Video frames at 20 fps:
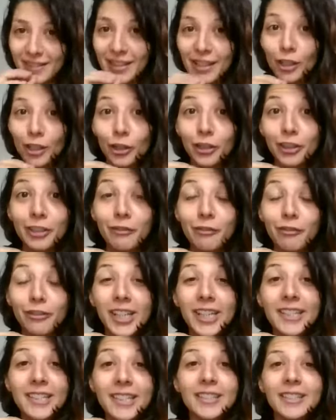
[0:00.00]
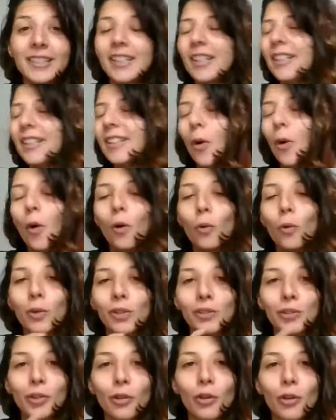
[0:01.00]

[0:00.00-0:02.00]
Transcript: The learning phase is always not